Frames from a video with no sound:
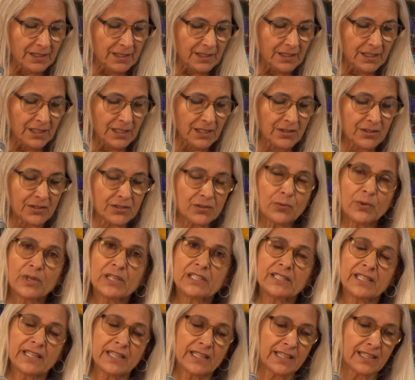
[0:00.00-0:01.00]
Here is
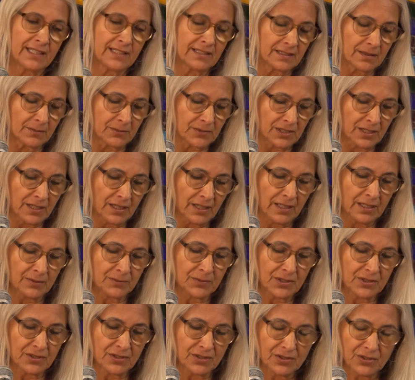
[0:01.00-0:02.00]
where taking some time
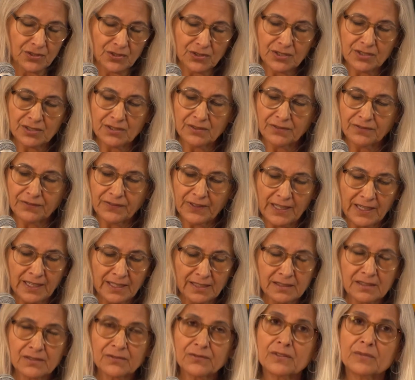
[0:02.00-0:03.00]
to search the
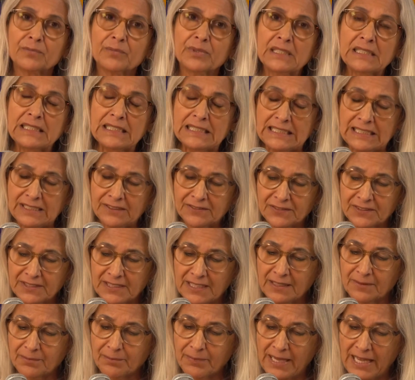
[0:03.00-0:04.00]
files for beliefs
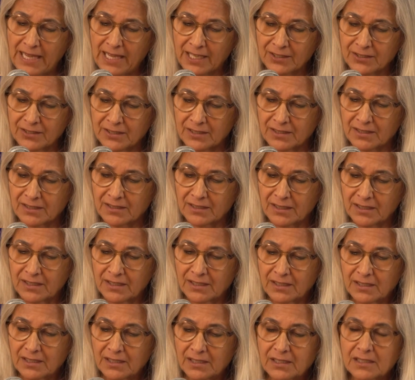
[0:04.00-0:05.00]
and patterns
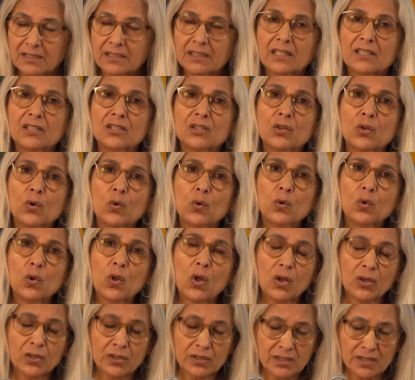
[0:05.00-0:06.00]
that no
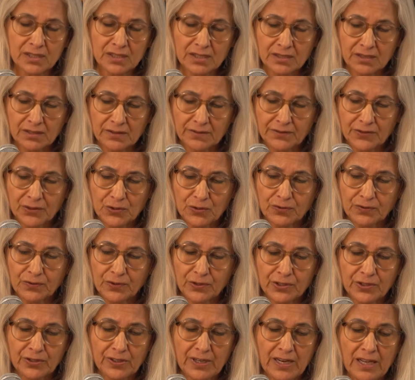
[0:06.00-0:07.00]
longer serve you
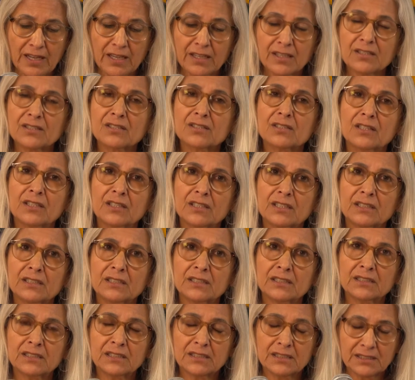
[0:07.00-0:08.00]
for your highest
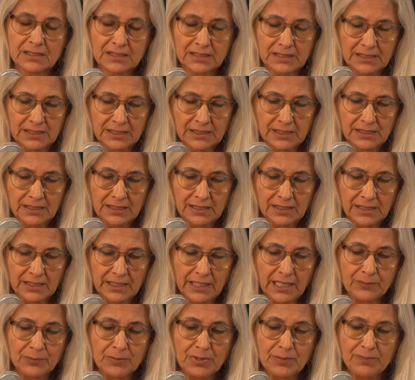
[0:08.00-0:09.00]
good
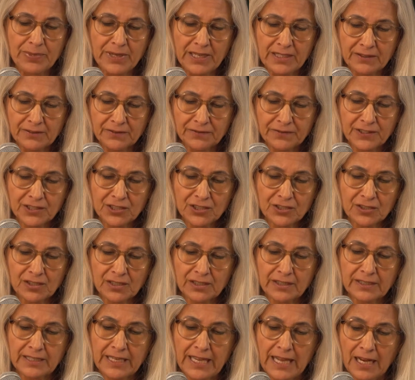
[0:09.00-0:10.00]
can be beneficial
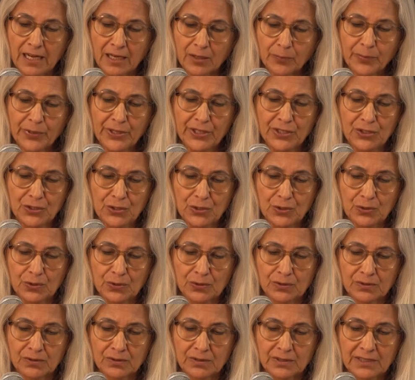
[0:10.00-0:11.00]
in helping
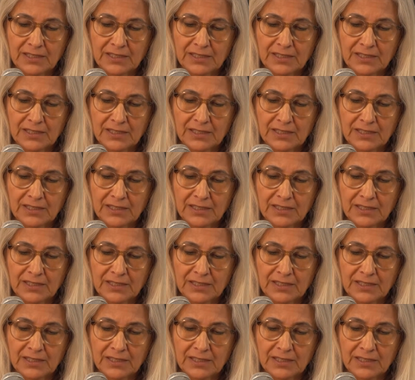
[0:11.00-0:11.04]
you